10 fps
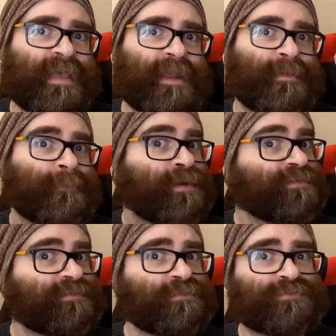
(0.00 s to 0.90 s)
and my
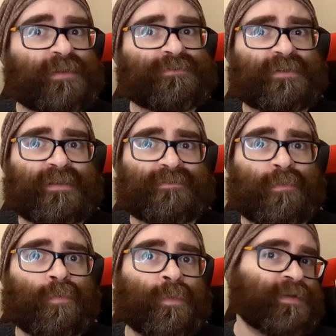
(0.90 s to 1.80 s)
personal frontrunner
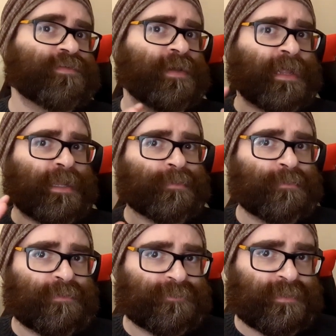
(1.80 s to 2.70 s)
for Winter
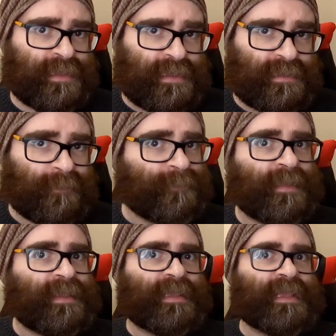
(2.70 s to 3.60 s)
Album of the Year,
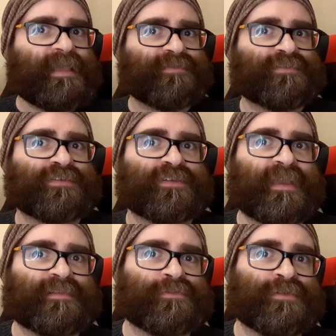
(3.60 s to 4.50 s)
if such a
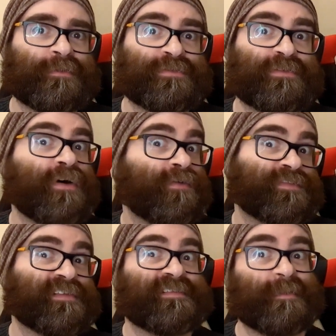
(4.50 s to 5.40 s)
category was an
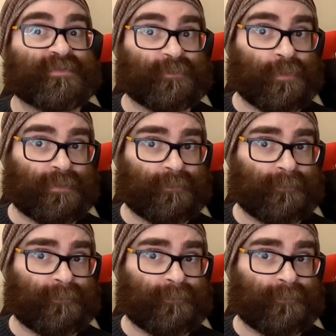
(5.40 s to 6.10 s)
oft-accepted one.